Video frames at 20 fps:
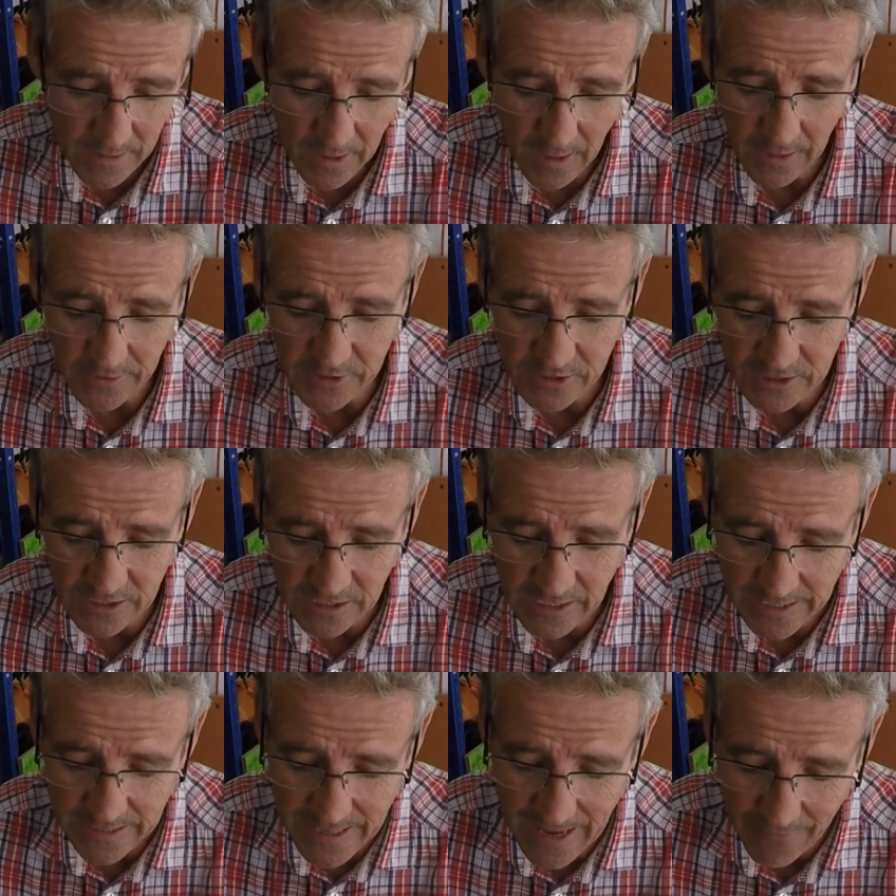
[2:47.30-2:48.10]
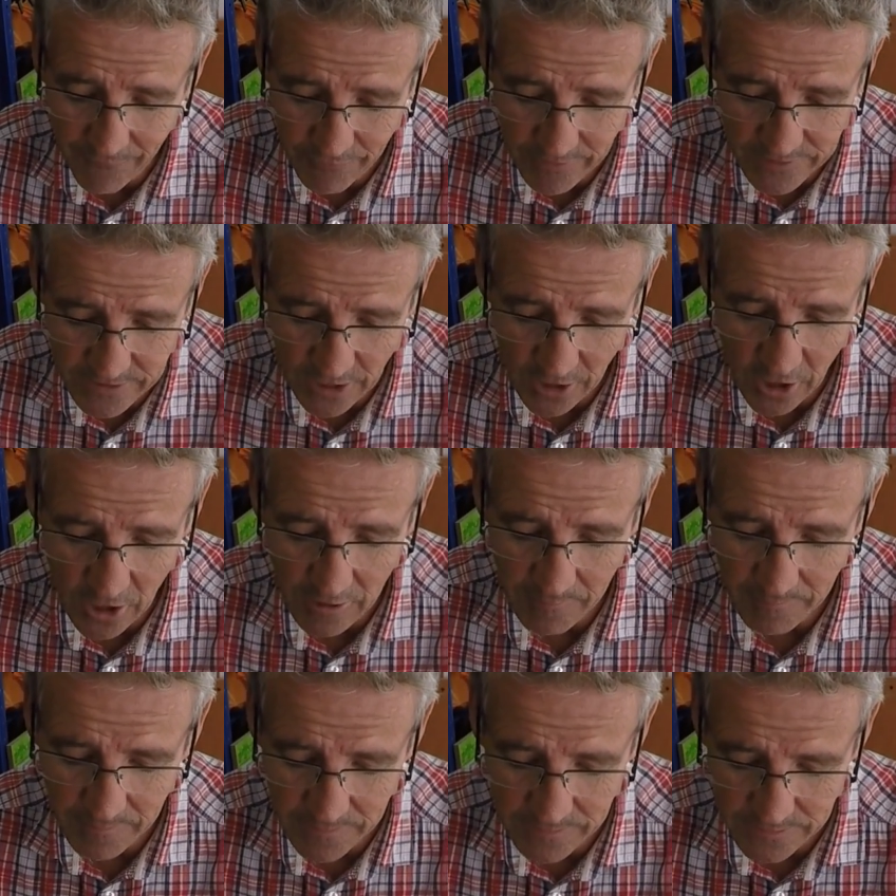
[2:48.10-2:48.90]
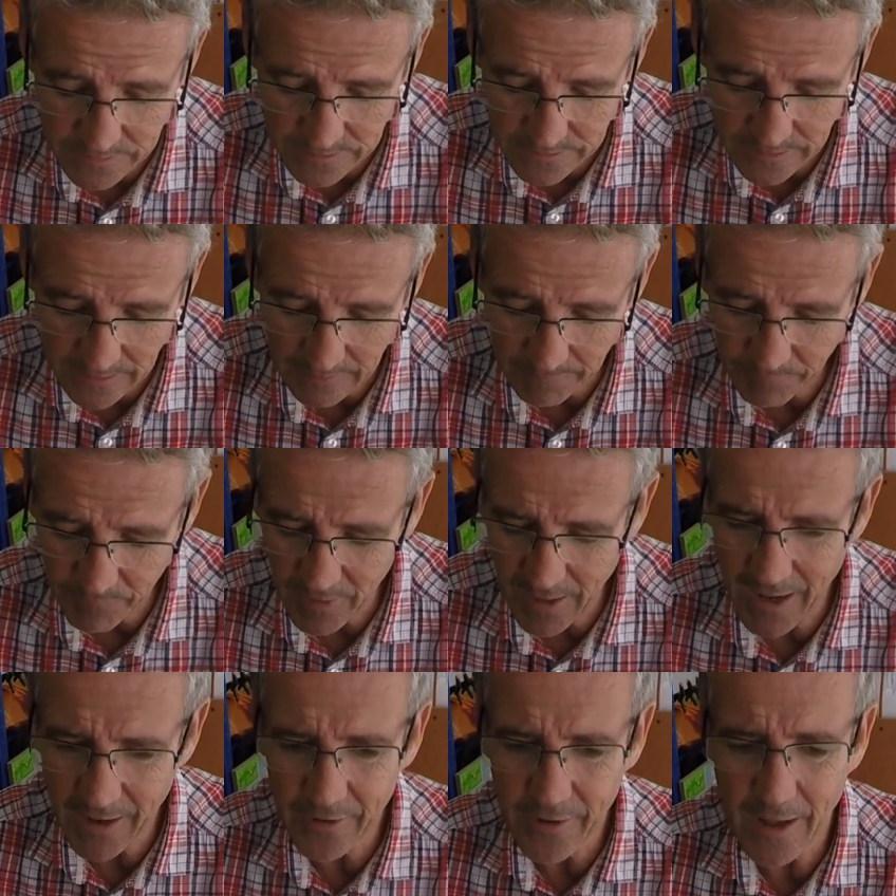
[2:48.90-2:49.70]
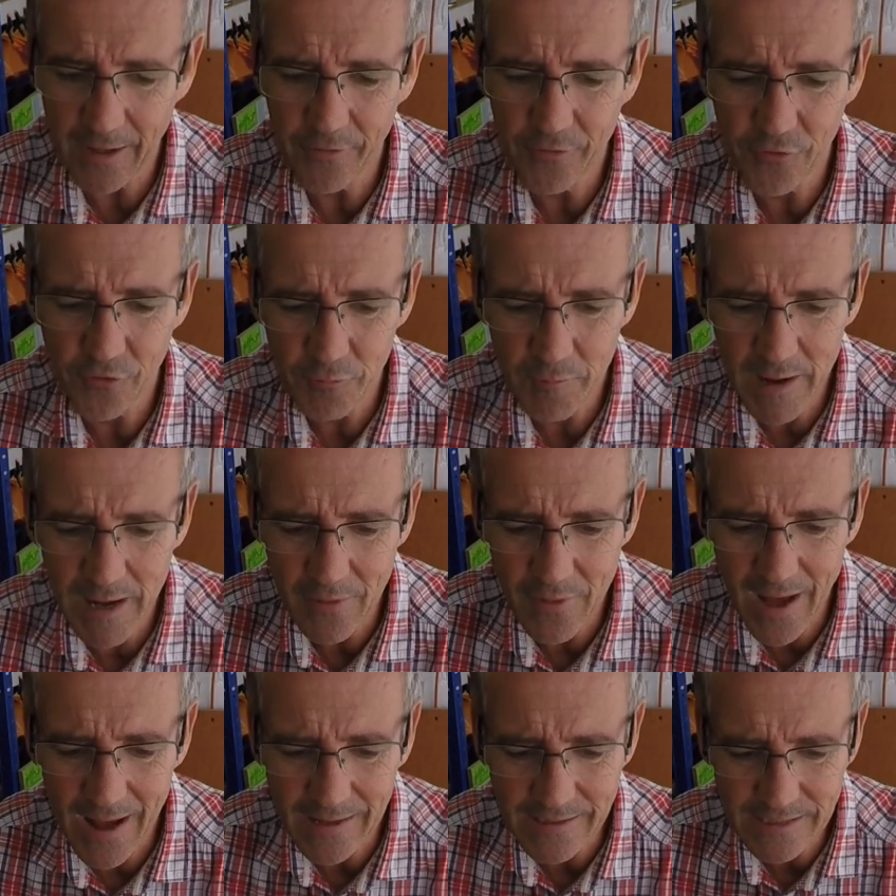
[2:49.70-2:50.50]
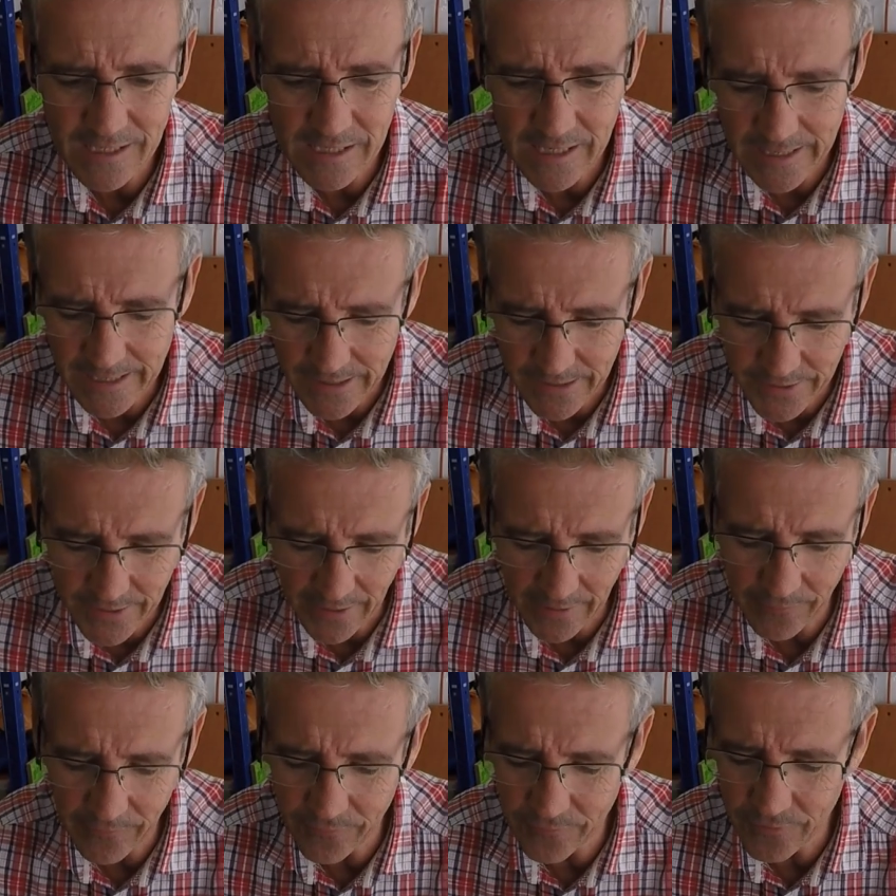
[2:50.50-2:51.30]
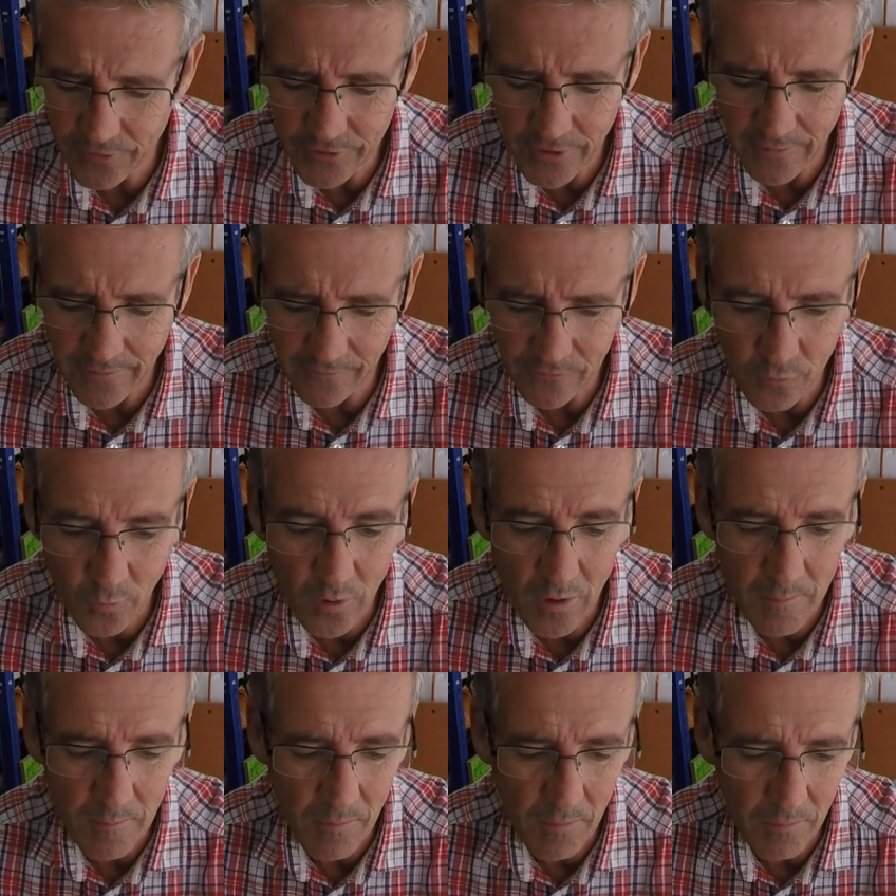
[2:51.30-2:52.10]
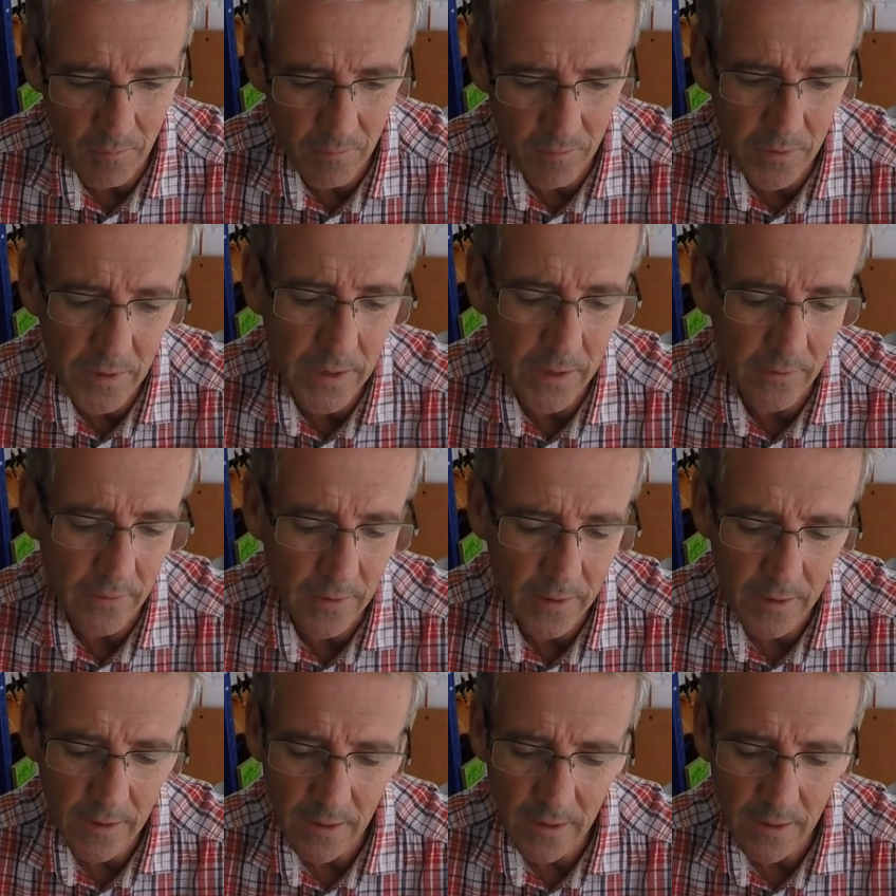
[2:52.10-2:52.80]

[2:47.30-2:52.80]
I just clean it every time, and to me that is clean enough. You don't have to worry, you know.